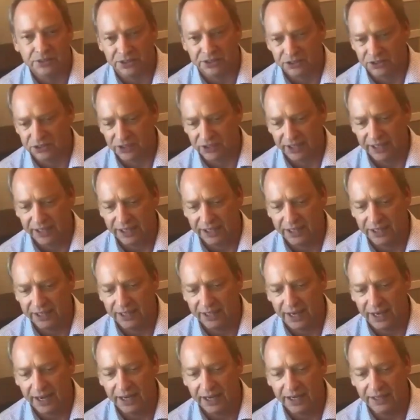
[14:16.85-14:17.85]
let's
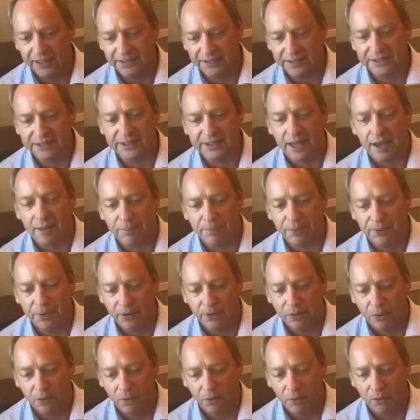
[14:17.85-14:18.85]
say a SEP
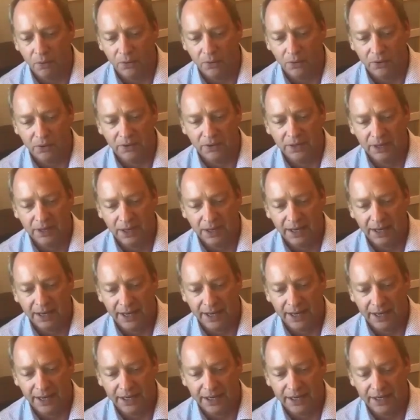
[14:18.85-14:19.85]
or
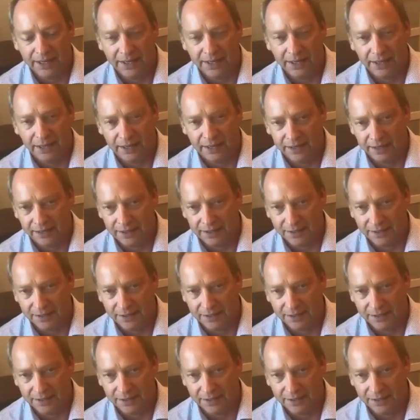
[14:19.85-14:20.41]
a